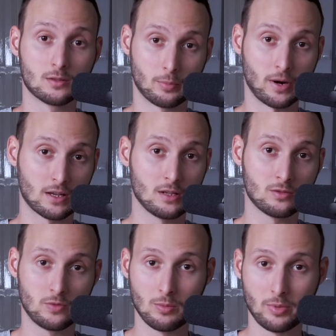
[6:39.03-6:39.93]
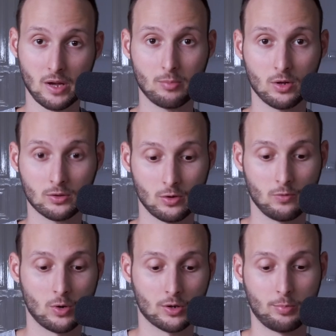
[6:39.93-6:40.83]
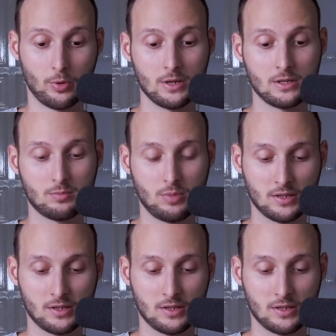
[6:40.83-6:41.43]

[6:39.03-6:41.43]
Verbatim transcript: So Brackeys will be able to award points